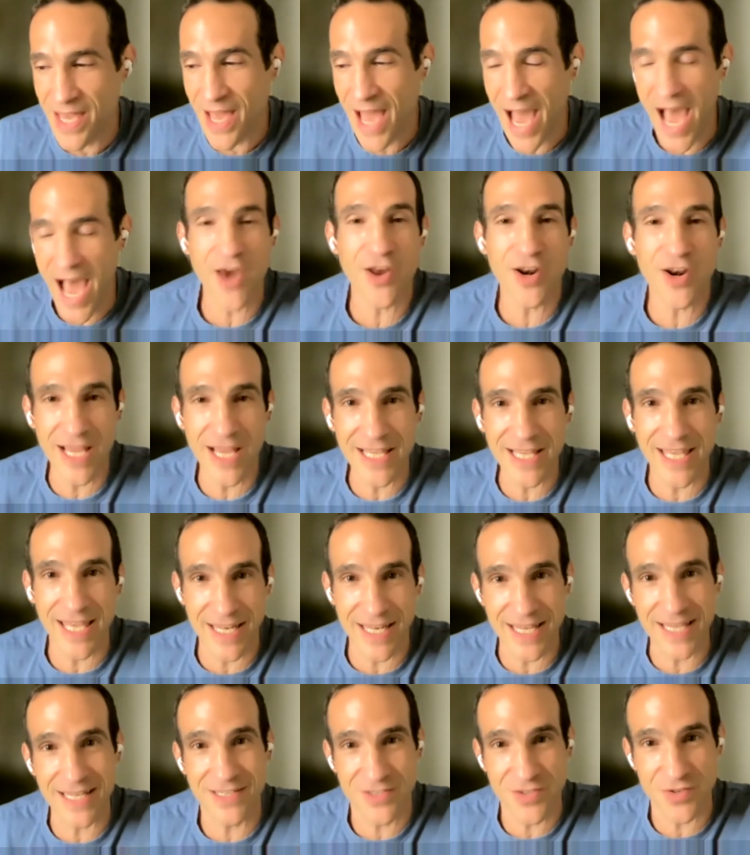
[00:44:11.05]
How did I get
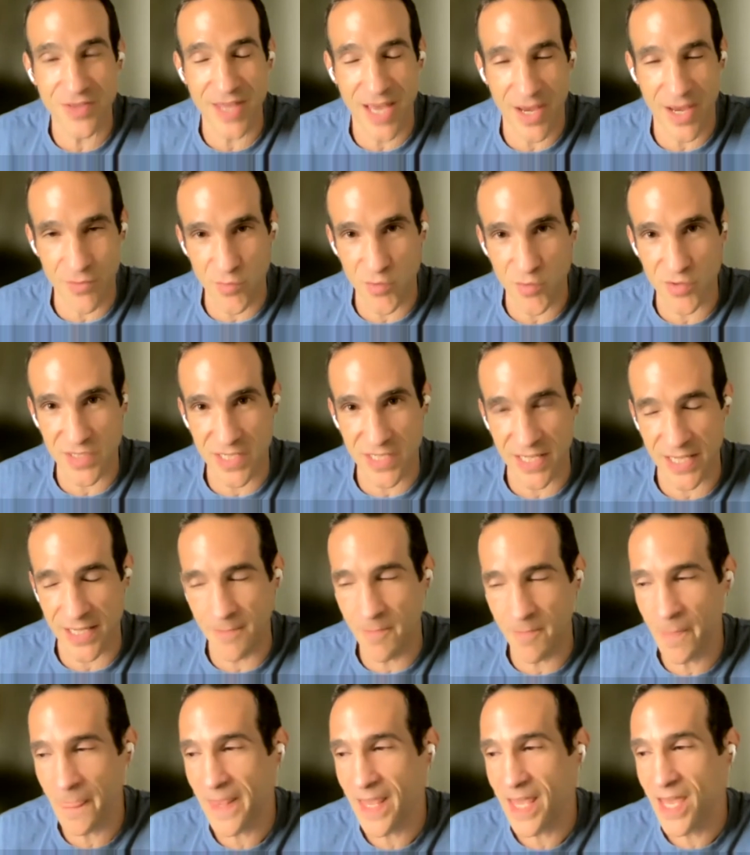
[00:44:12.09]
into that
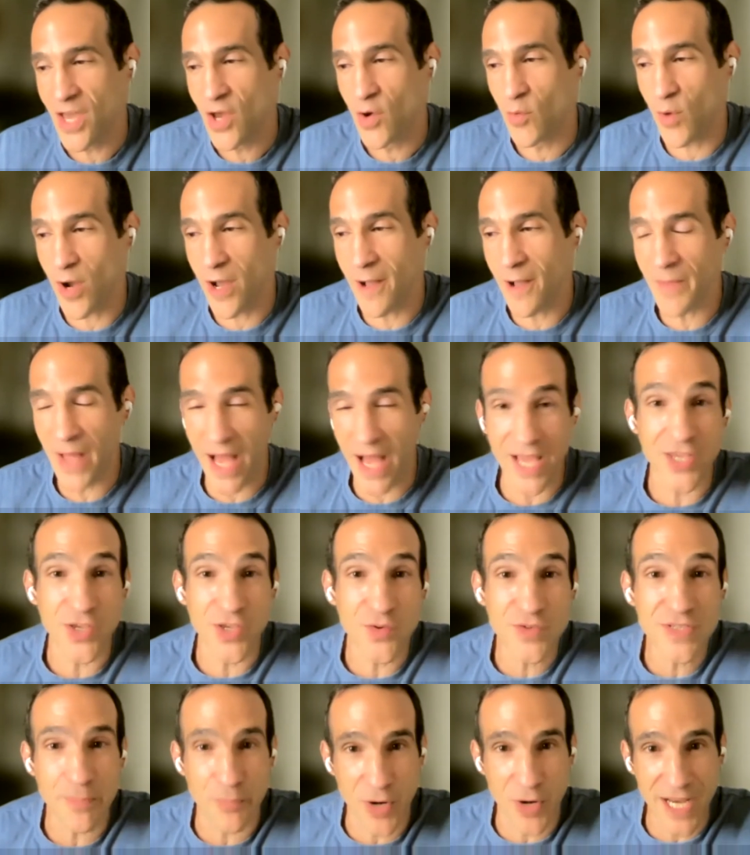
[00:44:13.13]
routine? Well, I
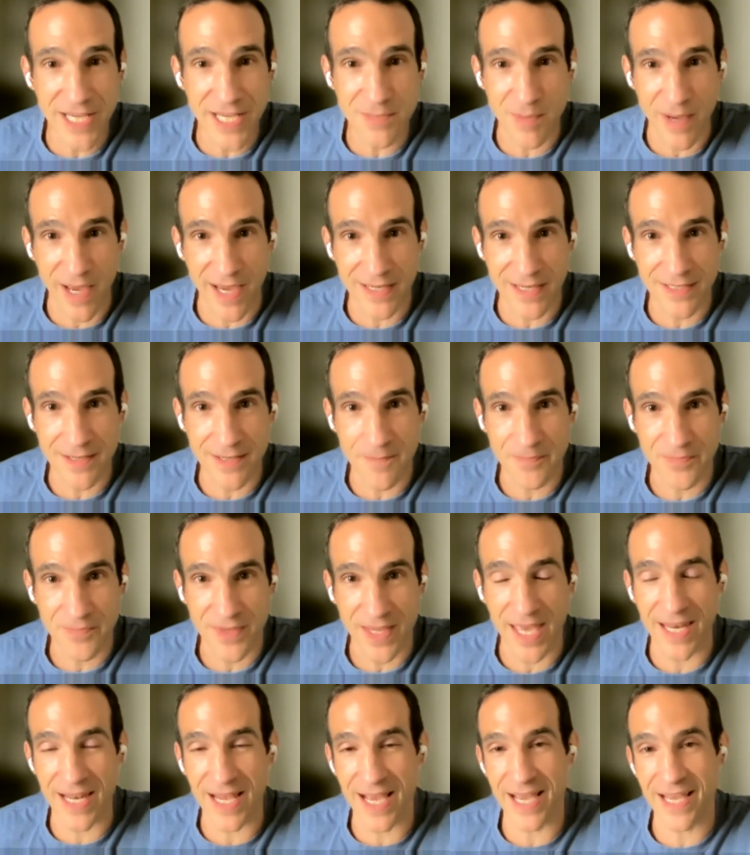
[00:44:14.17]
used a price pact.
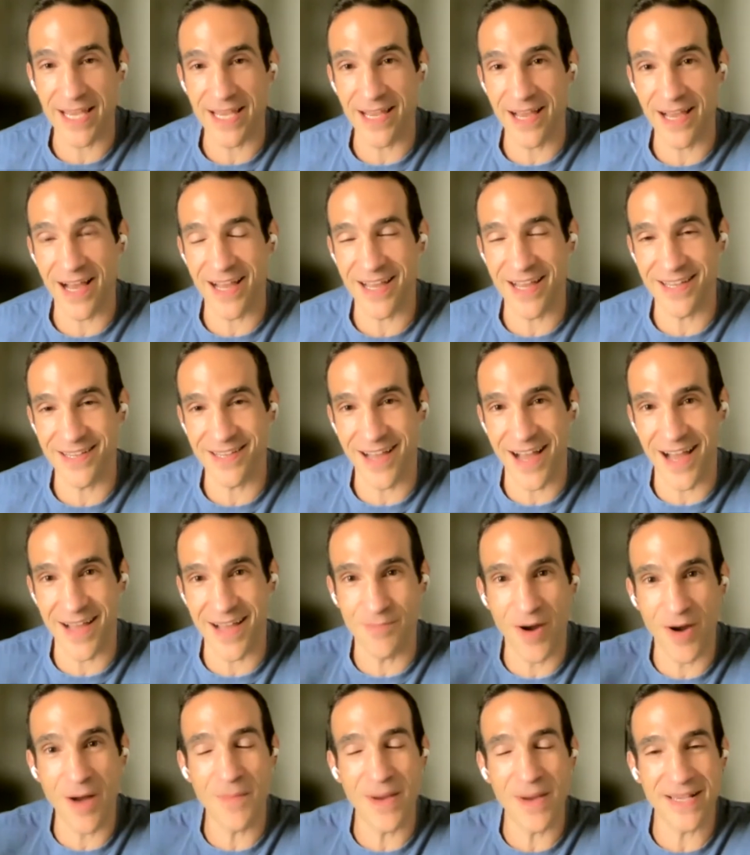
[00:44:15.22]
And I
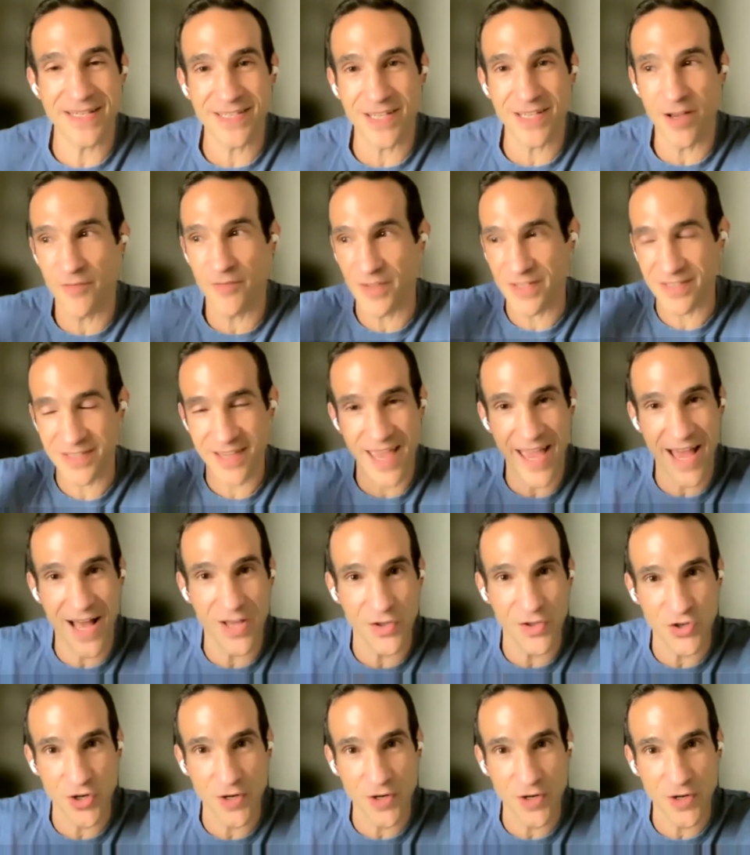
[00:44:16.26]
bought myself this
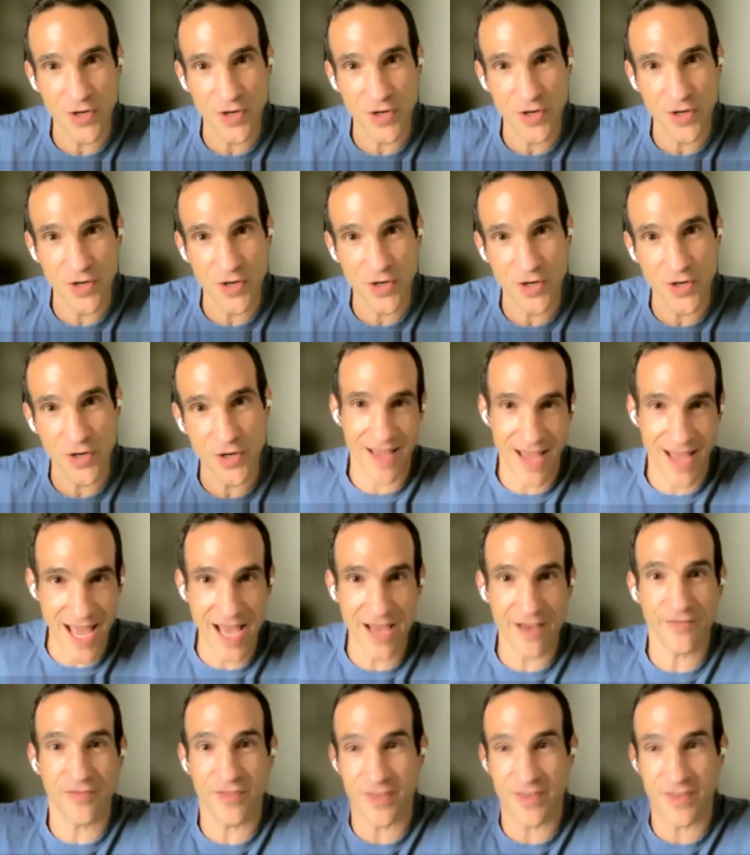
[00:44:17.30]
calendar that I have